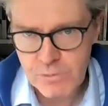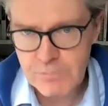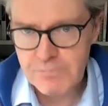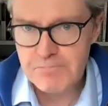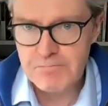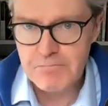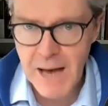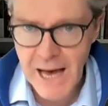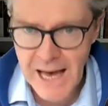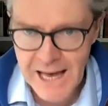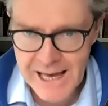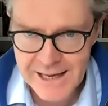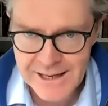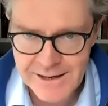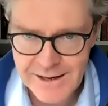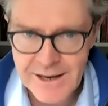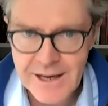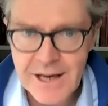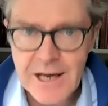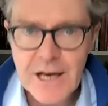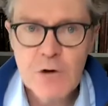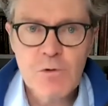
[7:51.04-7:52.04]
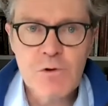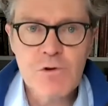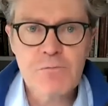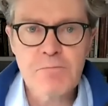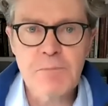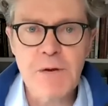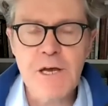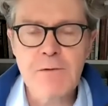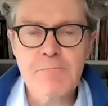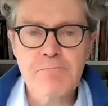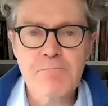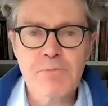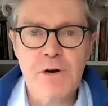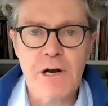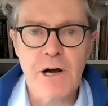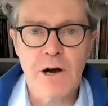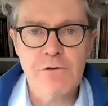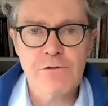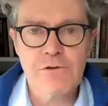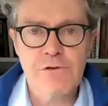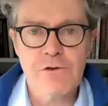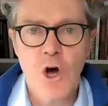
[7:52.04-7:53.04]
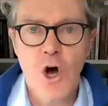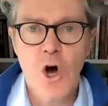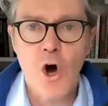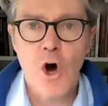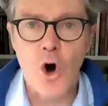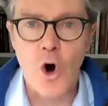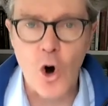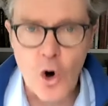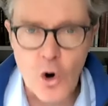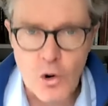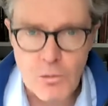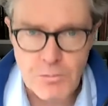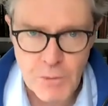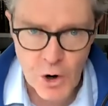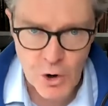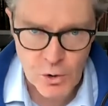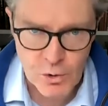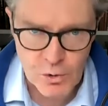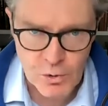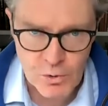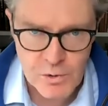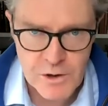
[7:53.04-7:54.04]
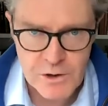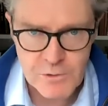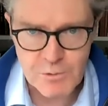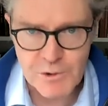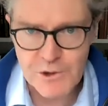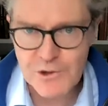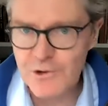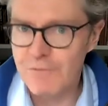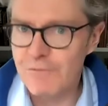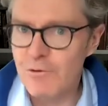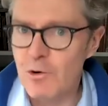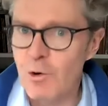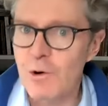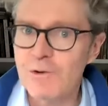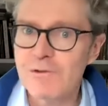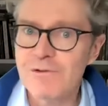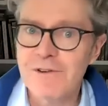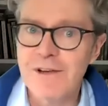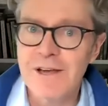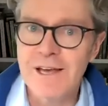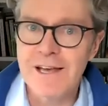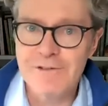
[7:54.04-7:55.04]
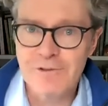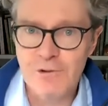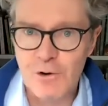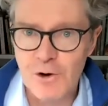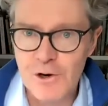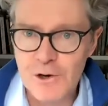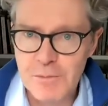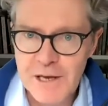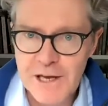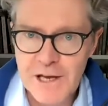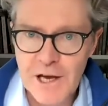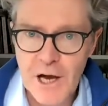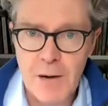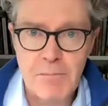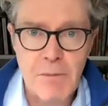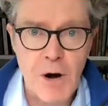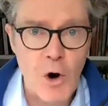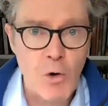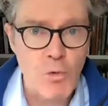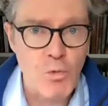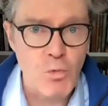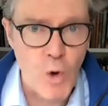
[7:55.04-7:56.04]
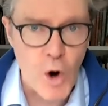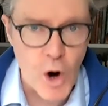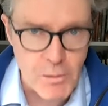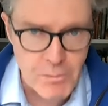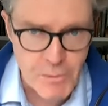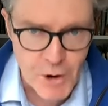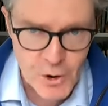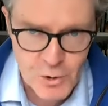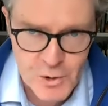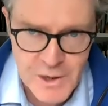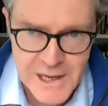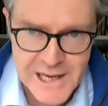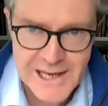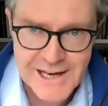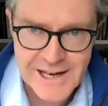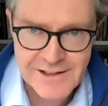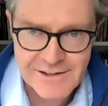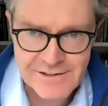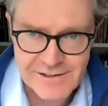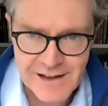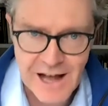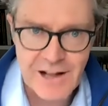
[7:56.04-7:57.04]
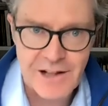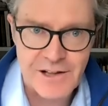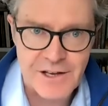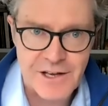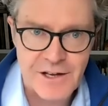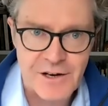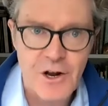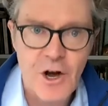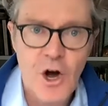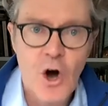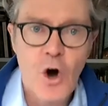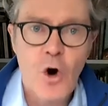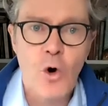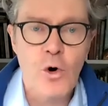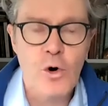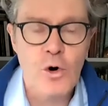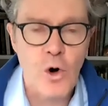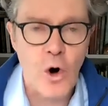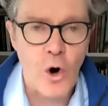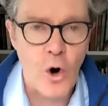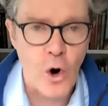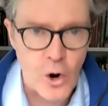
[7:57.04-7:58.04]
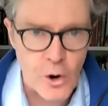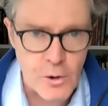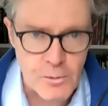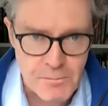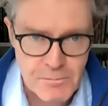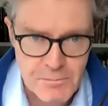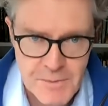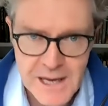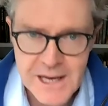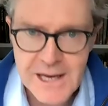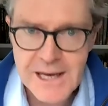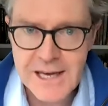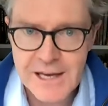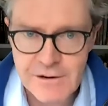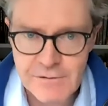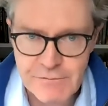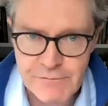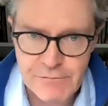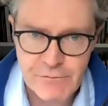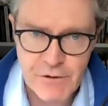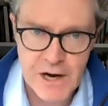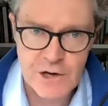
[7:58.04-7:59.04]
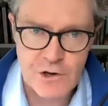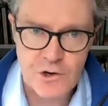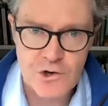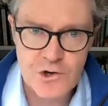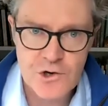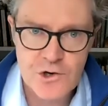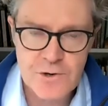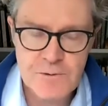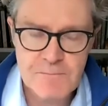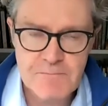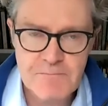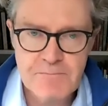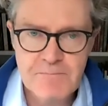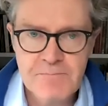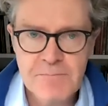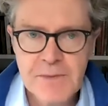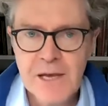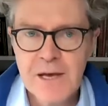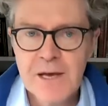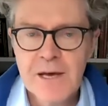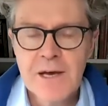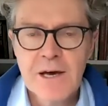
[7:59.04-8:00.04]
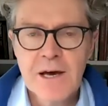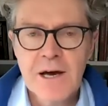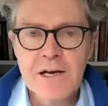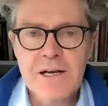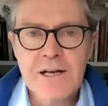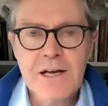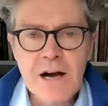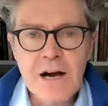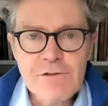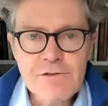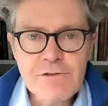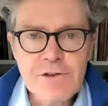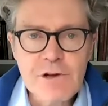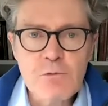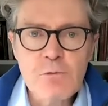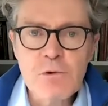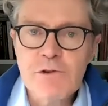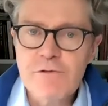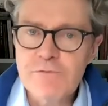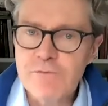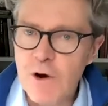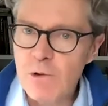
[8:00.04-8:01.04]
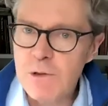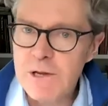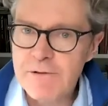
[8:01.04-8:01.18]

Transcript: man, was being pronounced omo, which of course is going to become uomo in Italian or homme in French. Augustine was fairly